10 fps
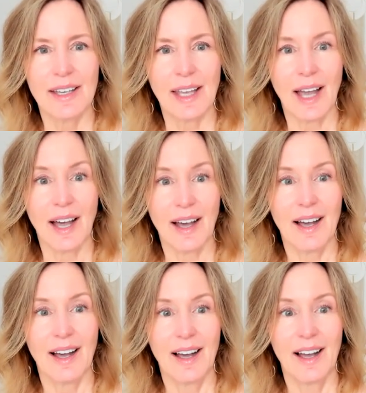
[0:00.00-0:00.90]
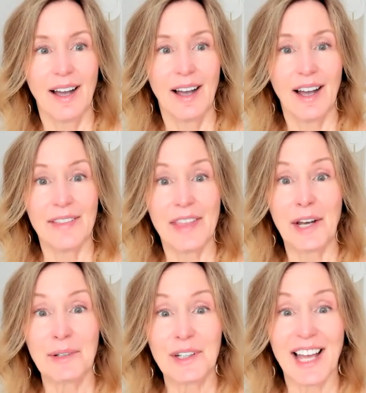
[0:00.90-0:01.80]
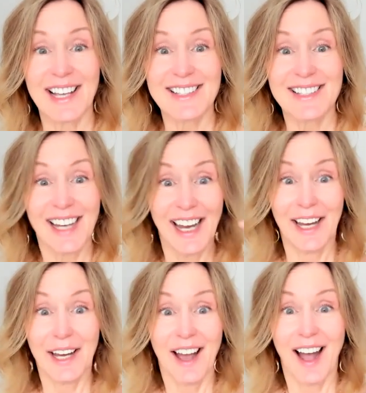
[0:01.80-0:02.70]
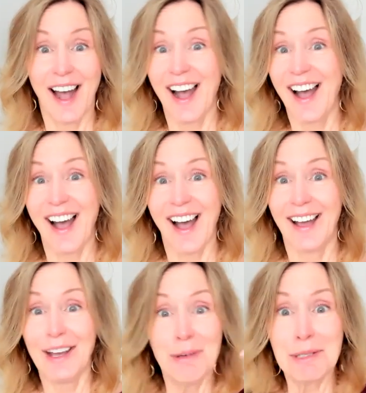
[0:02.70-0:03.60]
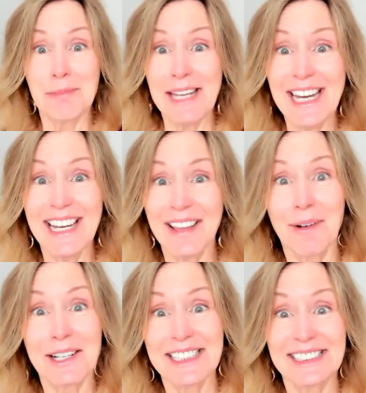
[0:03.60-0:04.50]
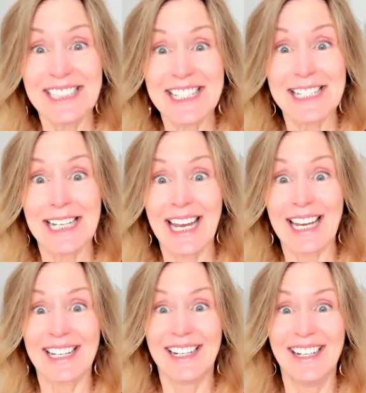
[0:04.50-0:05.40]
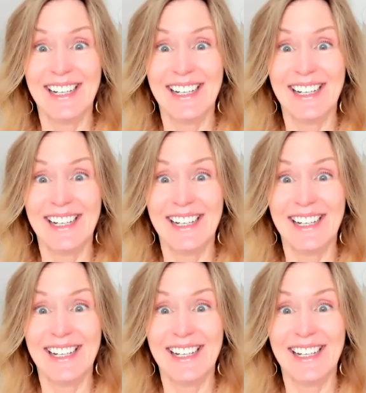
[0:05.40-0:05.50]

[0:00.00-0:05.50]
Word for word: Yeah. And then I realized it was me that wasn't listening.